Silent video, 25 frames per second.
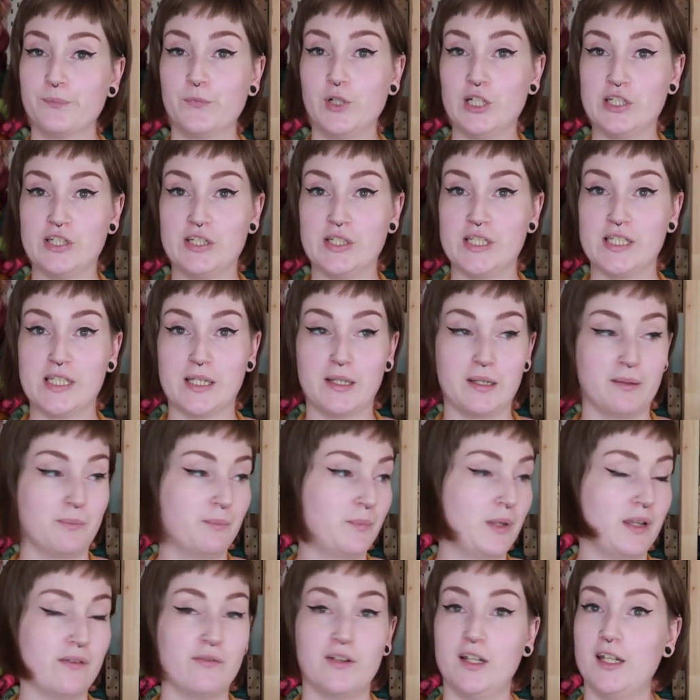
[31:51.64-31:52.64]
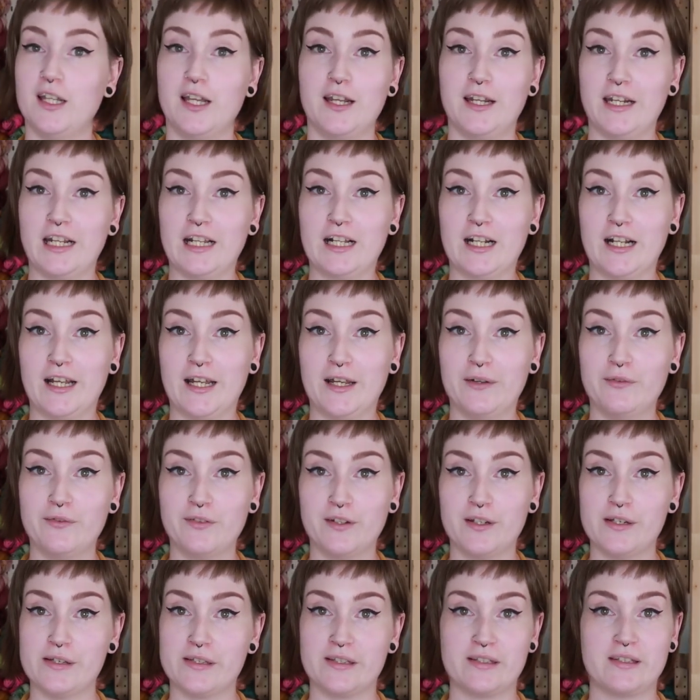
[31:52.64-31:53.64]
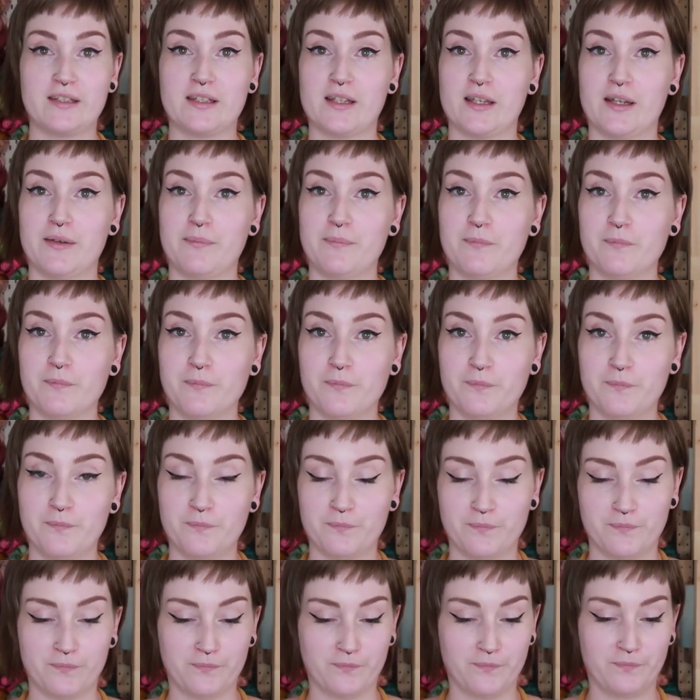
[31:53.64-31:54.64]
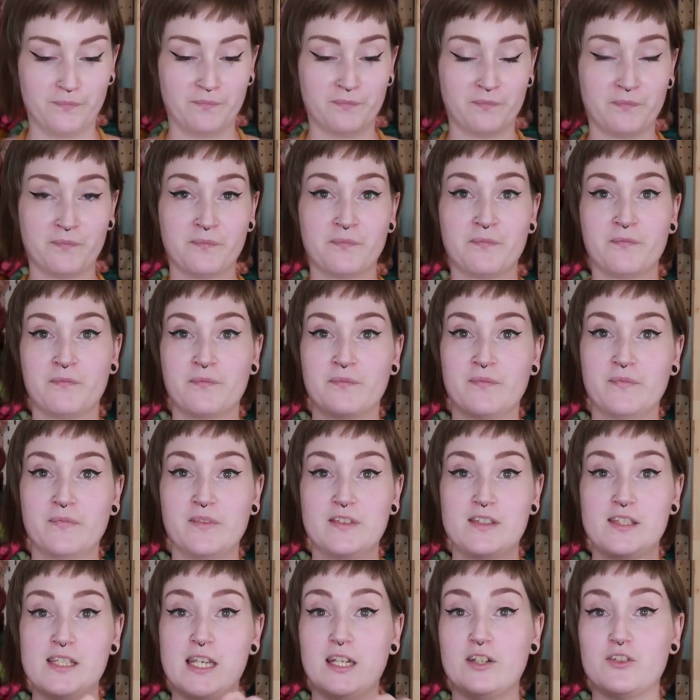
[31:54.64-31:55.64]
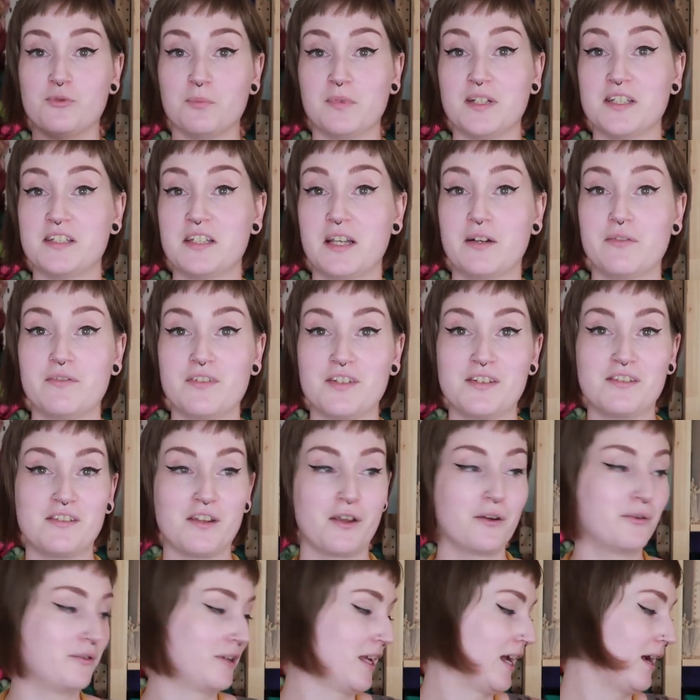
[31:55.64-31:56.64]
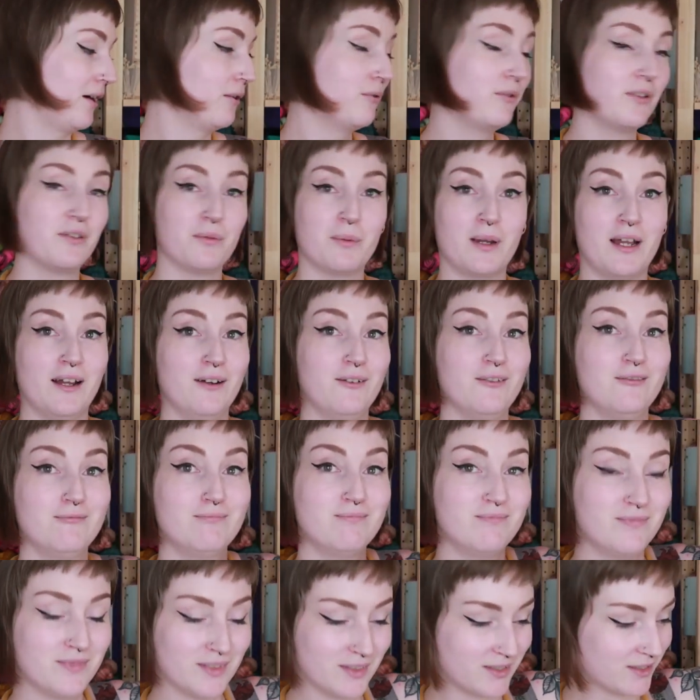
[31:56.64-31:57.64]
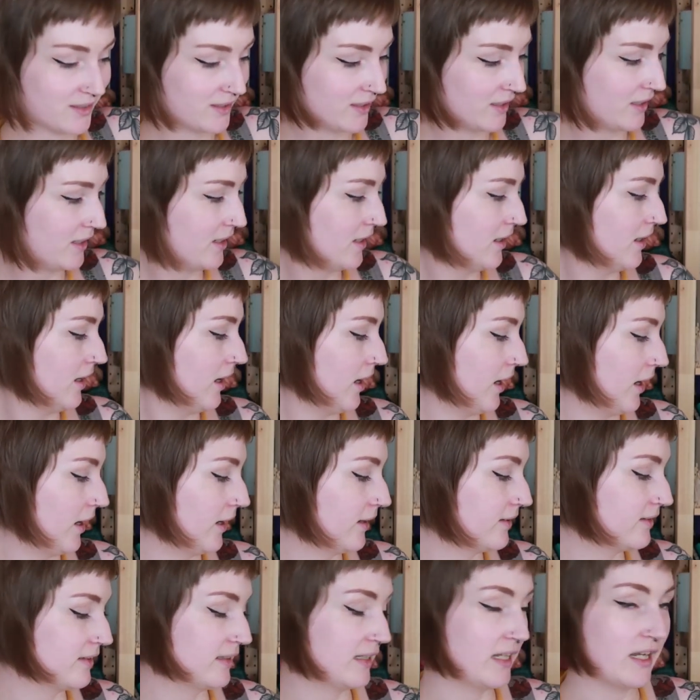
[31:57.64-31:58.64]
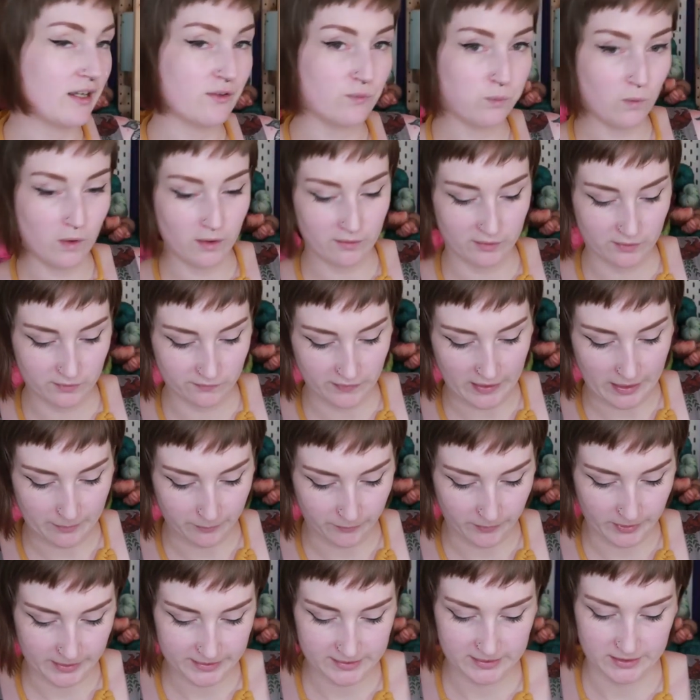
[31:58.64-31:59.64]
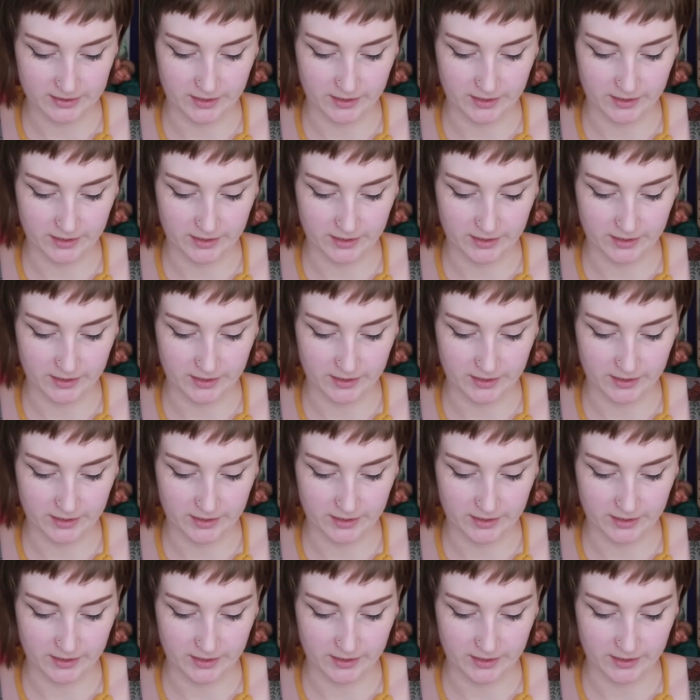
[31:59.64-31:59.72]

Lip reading: which is a bit of a learning curve because I'm teaching myself to sew now as well. So that's one fabric